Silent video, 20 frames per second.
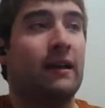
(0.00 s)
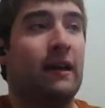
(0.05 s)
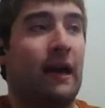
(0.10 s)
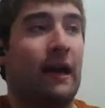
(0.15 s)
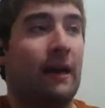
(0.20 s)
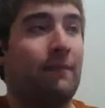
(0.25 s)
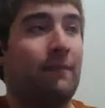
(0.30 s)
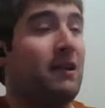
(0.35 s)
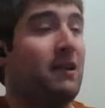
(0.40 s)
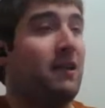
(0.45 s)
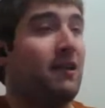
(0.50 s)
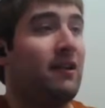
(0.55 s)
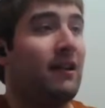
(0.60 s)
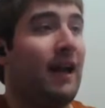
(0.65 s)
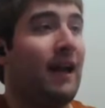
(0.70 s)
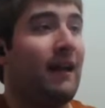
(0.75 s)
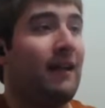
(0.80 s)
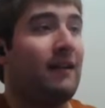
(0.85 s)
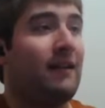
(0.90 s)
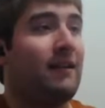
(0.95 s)
I'm gonna look
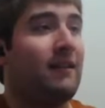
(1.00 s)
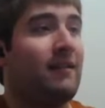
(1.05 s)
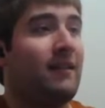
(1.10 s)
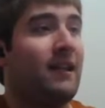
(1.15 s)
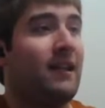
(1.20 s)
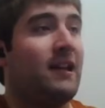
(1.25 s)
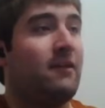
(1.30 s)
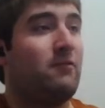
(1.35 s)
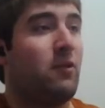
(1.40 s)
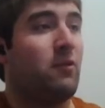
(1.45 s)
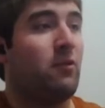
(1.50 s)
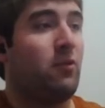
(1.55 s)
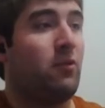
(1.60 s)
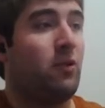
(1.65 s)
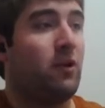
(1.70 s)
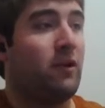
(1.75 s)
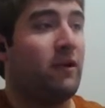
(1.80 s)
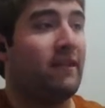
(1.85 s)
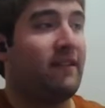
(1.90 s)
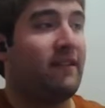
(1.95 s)
at the
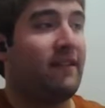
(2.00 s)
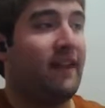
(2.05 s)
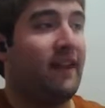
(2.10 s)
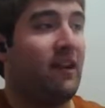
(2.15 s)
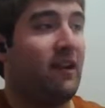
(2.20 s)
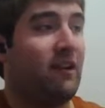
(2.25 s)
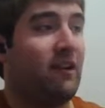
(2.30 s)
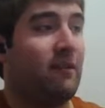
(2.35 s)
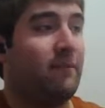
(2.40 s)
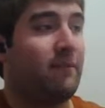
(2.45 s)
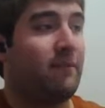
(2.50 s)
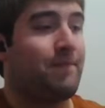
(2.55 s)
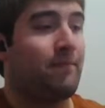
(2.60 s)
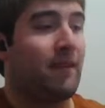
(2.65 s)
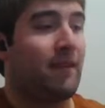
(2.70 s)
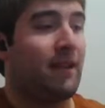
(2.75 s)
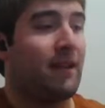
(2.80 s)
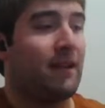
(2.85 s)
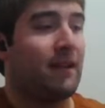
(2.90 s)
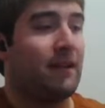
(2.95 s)
rewards here.
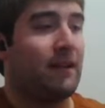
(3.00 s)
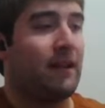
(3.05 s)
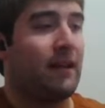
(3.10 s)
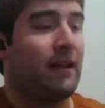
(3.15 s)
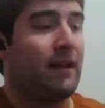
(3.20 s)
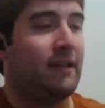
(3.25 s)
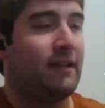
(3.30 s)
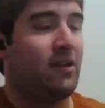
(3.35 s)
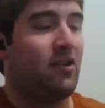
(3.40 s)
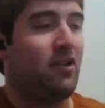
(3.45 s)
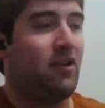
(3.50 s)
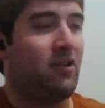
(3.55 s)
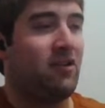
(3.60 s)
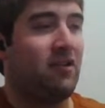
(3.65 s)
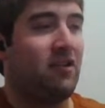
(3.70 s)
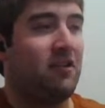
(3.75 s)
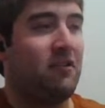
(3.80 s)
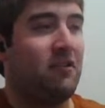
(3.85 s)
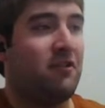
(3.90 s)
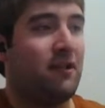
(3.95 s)
Uh, there are
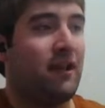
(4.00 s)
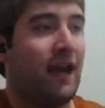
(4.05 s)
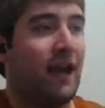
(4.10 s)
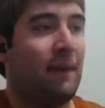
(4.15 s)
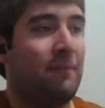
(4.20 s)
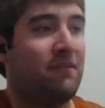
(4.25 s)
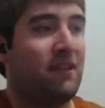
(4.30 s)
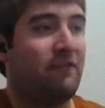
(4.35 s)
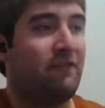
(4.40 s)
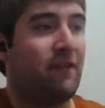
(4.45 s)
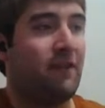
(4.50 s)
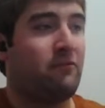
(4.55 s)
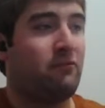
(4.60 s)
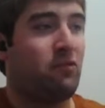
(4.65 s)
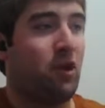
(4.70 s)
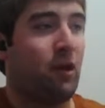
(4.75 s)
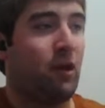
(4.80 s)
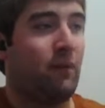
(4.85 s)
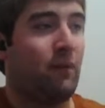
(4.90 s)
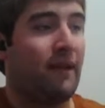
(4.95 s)
two types of
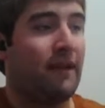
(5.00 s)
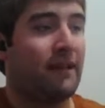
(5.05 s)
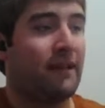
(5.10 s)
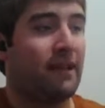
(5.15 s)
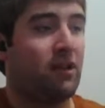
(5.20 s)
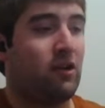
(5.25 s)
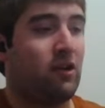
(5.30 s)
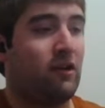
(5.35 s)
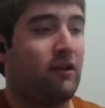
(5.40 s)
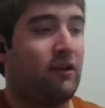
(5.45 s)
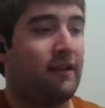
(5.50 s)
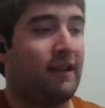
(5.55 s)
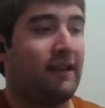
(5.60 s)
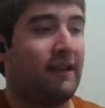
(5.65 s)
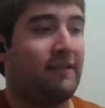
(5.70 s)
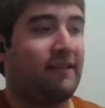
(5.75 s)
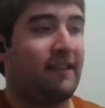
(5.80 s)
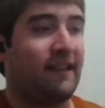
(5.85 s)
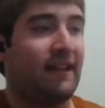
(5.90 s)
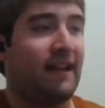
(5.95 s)
enrollment. There are,
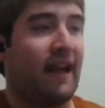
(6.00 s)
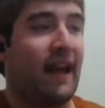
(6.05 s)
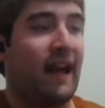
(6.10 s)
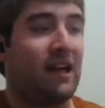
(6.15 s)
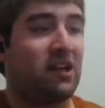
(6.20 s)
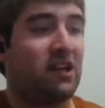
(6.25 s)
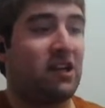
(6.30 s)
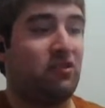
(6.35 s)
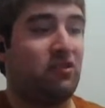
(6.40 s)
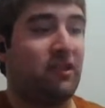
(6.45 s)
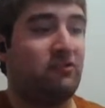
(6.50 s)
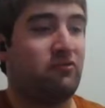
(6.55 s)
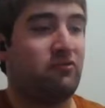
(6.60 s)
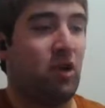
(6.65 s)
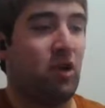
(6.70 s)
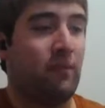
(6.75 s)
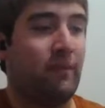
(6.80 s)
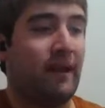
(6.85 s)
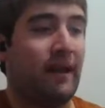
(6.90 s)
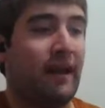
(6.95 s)
is the casual
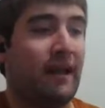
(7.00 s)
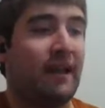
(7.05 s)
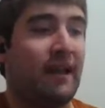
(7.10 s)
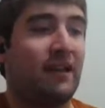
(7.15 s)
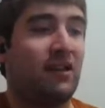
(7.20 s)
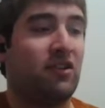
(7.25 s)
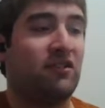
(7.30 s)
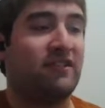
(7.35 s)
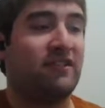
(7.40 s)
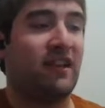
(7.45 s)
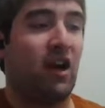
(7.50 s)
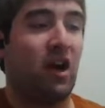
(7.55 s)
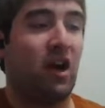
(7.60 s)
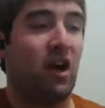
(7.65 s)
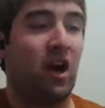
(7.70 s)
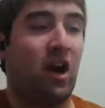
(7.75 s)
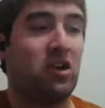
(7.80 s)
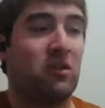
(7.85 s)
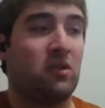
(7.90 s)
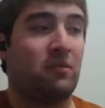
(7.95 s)
enrollment, and then there's the
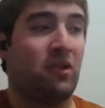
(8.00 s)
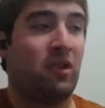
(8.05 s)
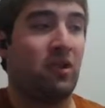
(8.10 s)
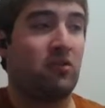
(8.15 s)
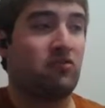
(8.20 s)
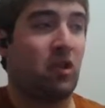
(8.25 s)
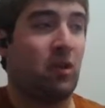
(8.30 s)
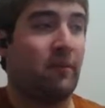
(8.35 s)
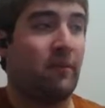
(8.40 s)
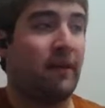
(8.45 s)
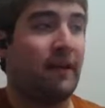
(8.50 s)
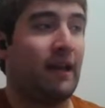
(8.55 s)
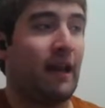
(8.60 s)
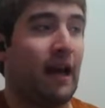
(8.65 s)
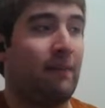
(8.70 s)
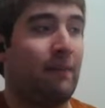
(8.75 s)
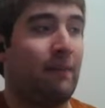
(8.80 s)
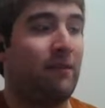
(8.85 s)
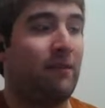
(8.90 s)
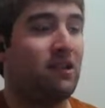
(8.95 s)
honorable enrollment.
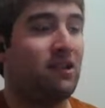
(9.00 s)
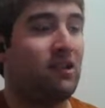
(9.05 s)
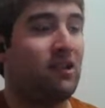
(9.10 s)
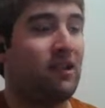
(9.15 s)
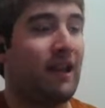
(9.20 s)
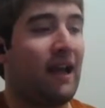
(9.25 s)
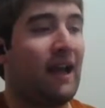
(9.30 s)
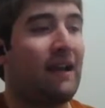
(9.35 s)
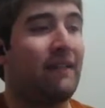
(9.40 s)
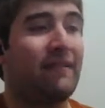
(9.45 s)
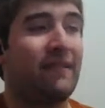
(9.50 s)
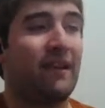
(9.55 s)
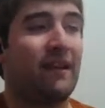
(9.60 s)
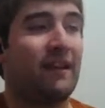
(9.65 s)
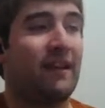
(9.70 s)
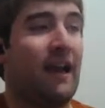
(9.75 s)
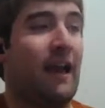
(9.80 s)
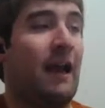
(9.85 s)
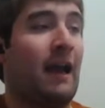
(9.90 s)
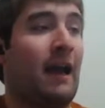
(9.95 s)
I'm going to look at the
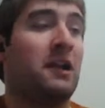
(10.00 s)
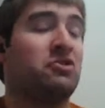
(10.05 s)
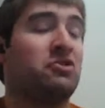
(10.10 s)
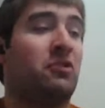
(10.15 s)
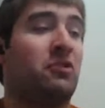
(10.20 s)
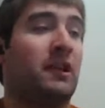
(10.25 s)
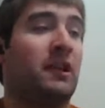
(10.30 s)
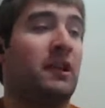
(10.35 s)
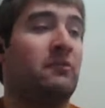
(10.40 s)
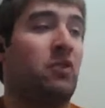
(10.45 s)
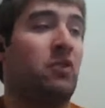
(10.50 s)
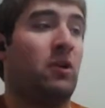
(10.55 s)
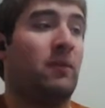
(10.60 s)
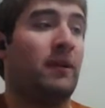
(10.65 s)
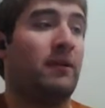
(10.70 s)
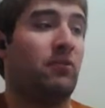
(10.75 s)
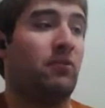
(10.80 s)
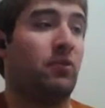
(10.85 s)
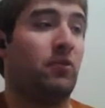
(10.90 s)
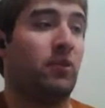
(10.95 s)
casual
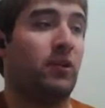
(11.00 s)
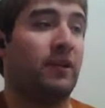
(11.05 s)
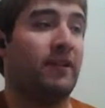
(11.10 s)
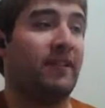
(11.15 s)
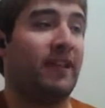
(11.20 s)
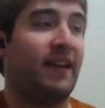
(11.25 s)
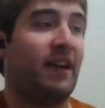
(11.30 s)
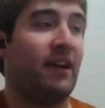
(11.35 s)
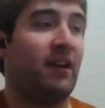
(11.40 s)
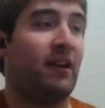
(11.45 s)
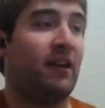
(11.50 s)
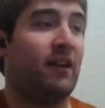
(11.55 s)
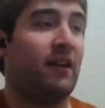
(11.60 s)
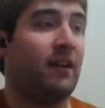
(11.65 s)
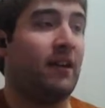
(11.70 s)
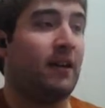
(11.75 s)
enrollment rewards here.